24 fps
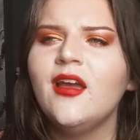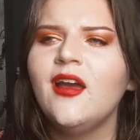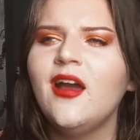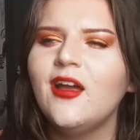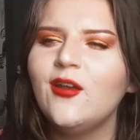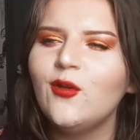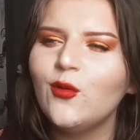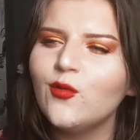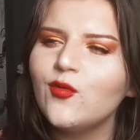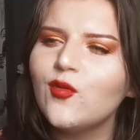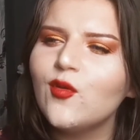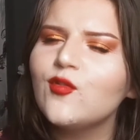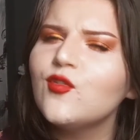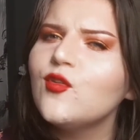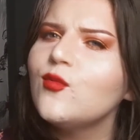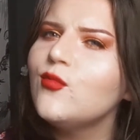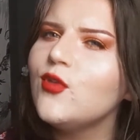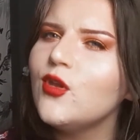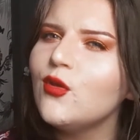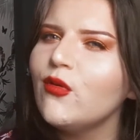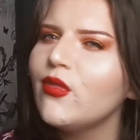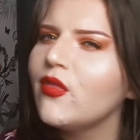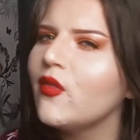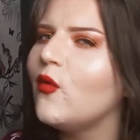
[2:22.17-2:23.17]
and also some
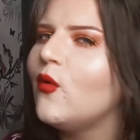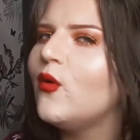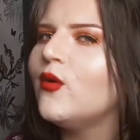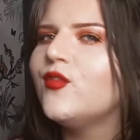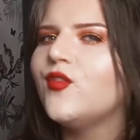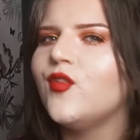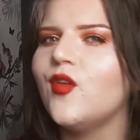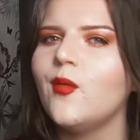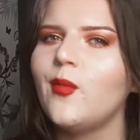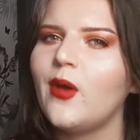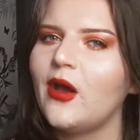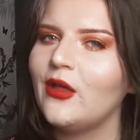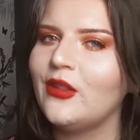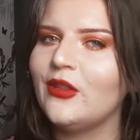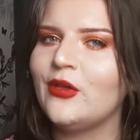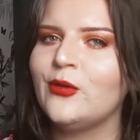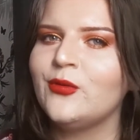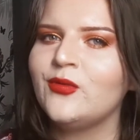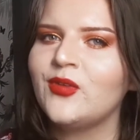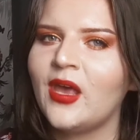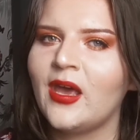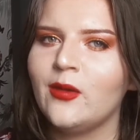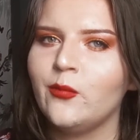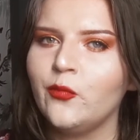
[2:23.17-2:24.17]
new thoughts about those
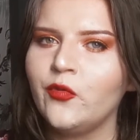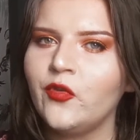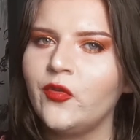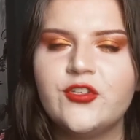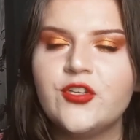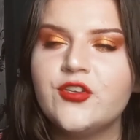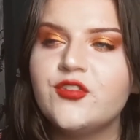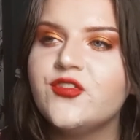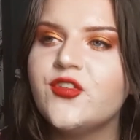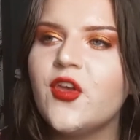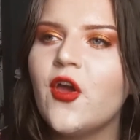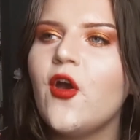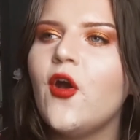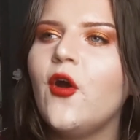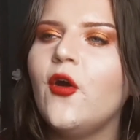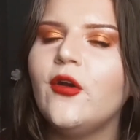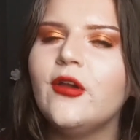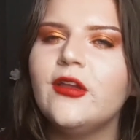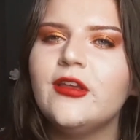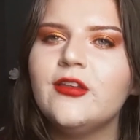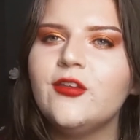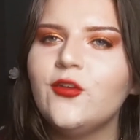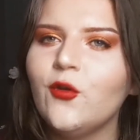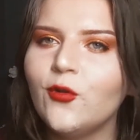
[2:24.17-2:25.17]
games. Just so
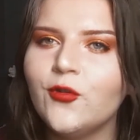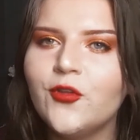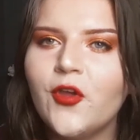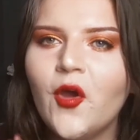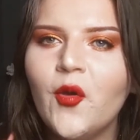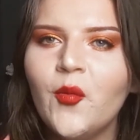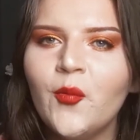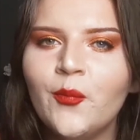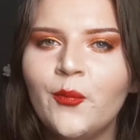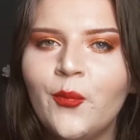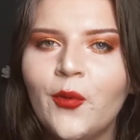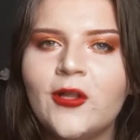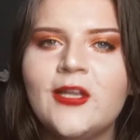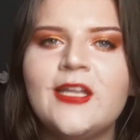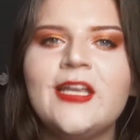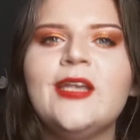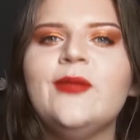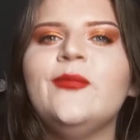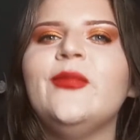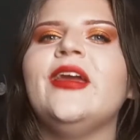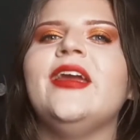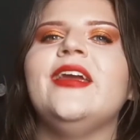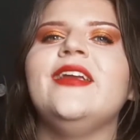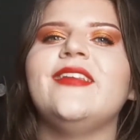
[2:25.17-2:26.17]
y'all don't bully
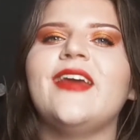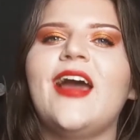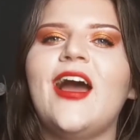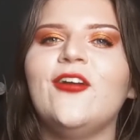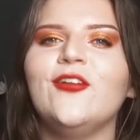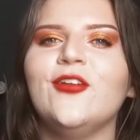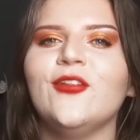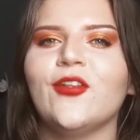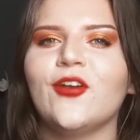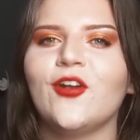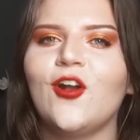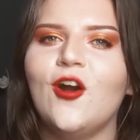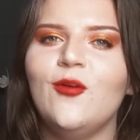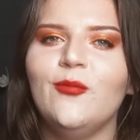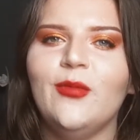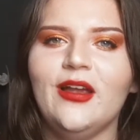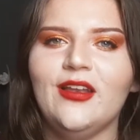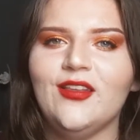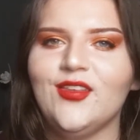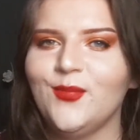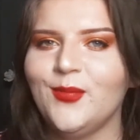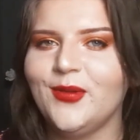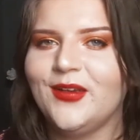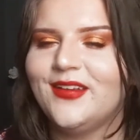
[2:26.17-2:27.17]
me down in the
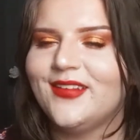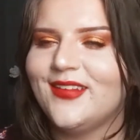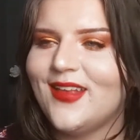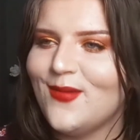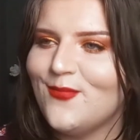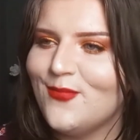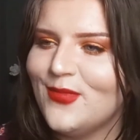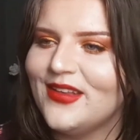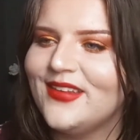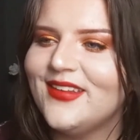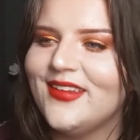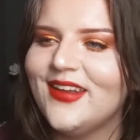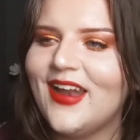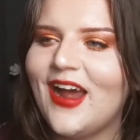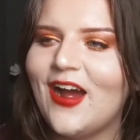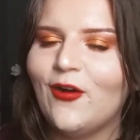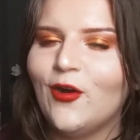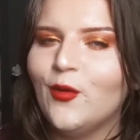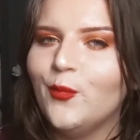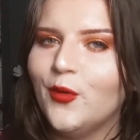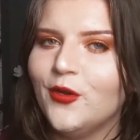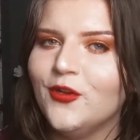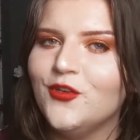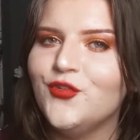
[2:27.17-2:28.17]
comments because I'm missing out a
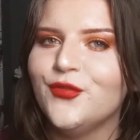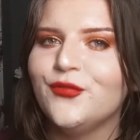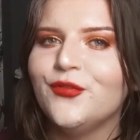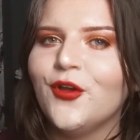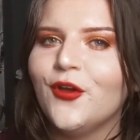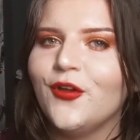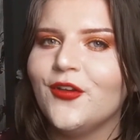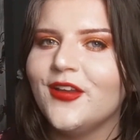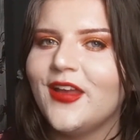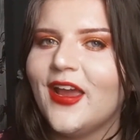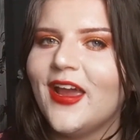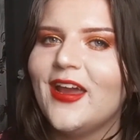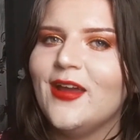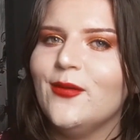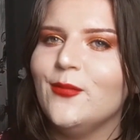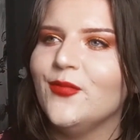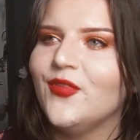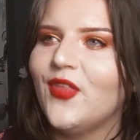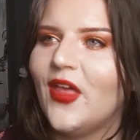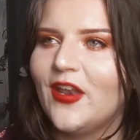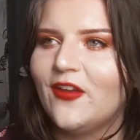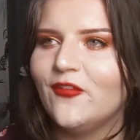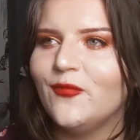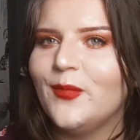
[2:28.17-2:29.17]
bunch of good games
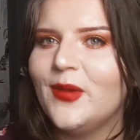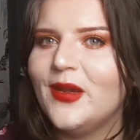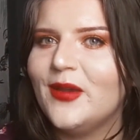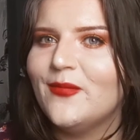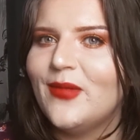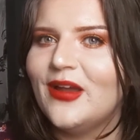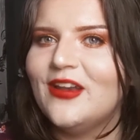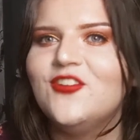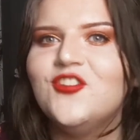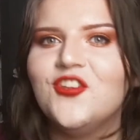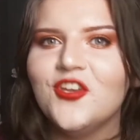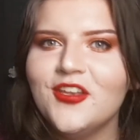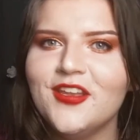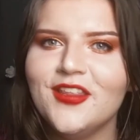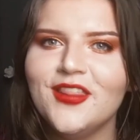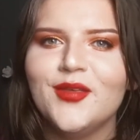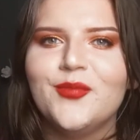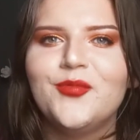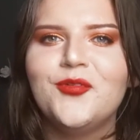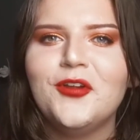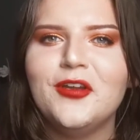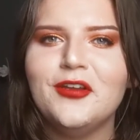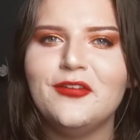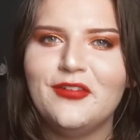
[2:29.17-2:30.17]
that have been mentioned in the
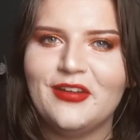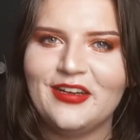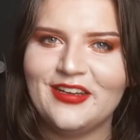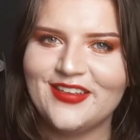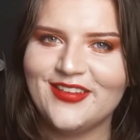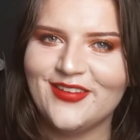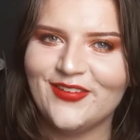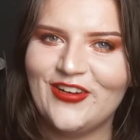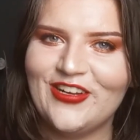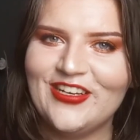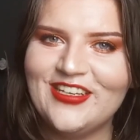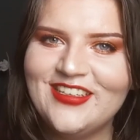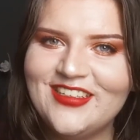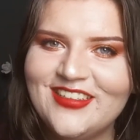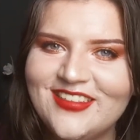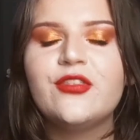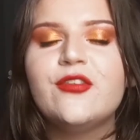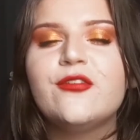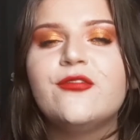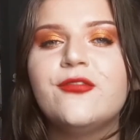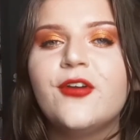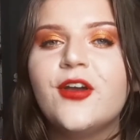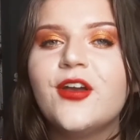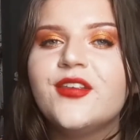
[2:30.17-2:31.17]
previous one. The
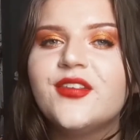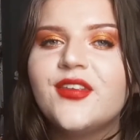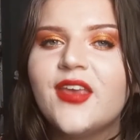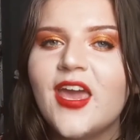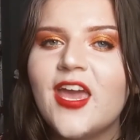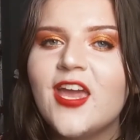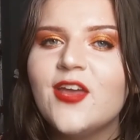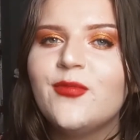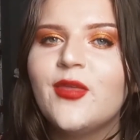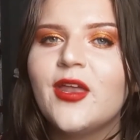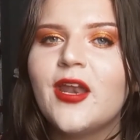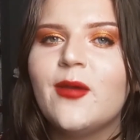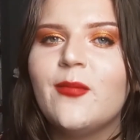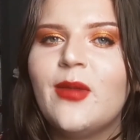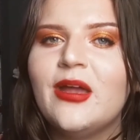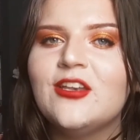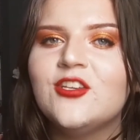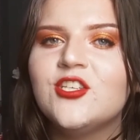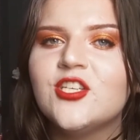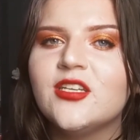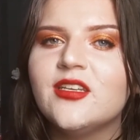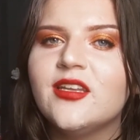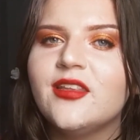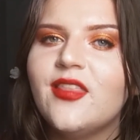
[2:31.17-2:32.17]
first game that I
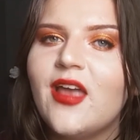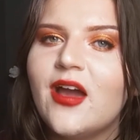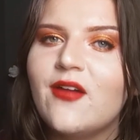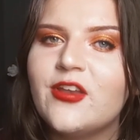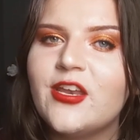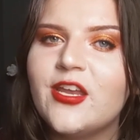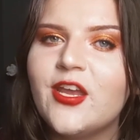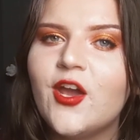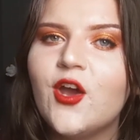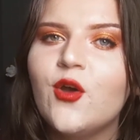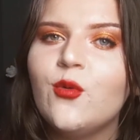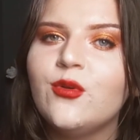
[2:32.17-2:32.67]
mentioned in that video